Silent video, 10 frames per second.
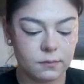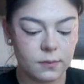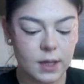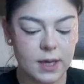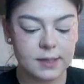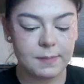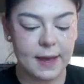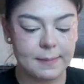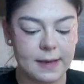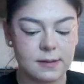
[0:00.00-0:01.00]
these
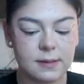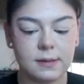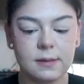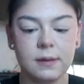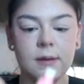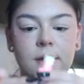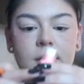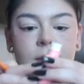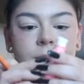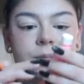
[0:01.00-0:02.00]
babies,
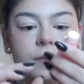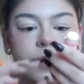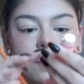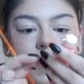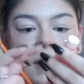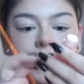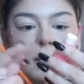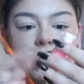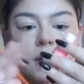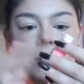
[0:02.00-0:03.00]
and we're gonna
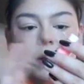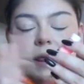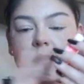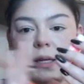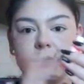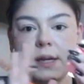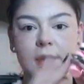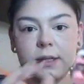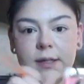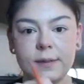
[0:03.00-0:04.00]
start with this
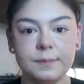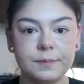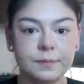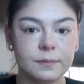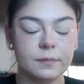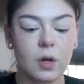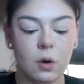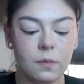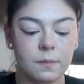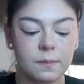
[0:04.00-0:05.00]
color.
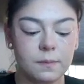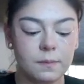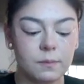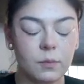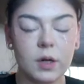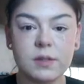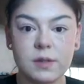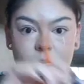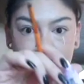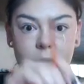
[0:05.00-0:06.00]
Nope, we're gonna
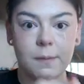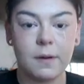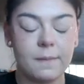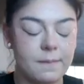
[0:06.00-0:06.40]
start with purple.